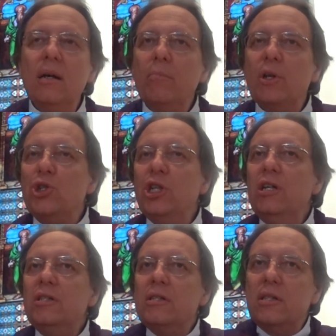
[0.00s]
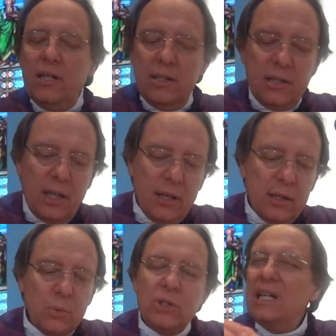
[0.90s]
But Jesus then
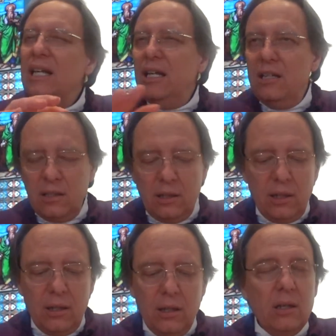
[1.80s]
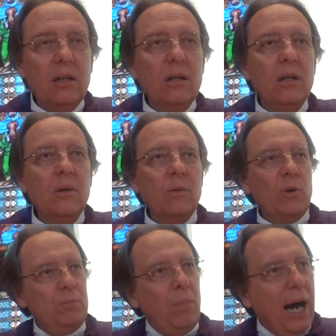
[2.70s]
says what's easily the
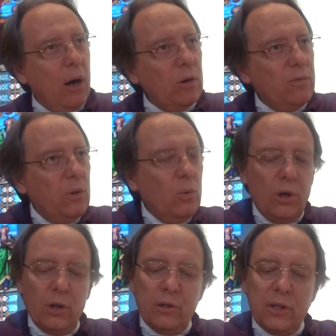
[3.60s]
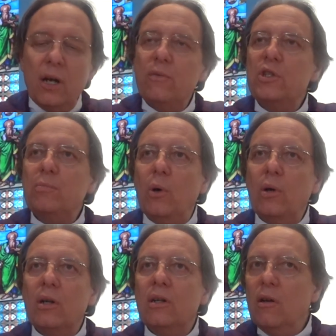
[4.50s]
most powerful words ever
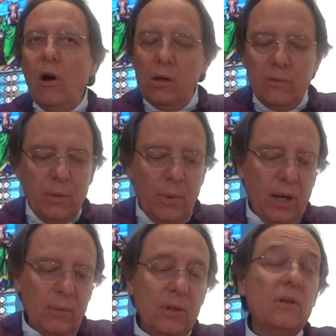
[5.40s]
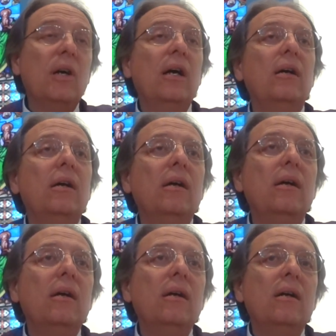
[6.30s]
spoken in all of the Bible
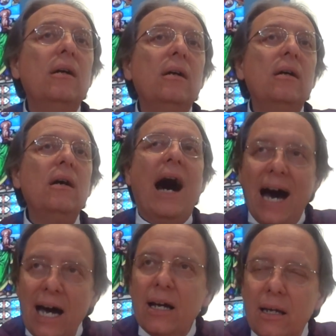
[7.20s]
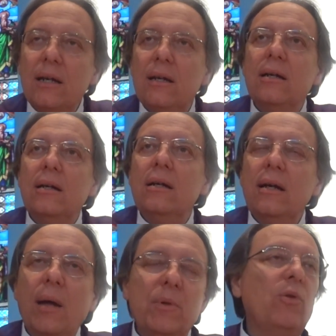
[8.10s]
I
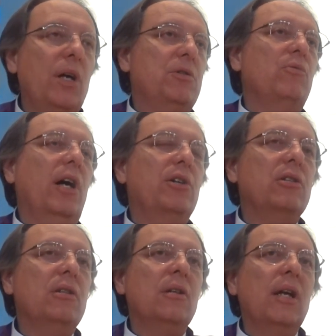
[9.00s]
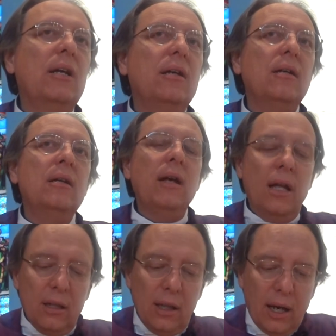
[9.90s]
am the resurrection
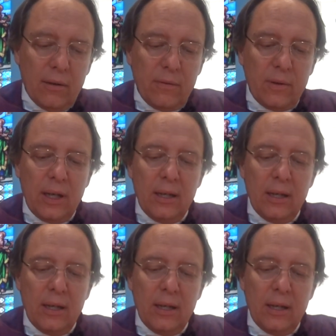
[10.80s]
and the life.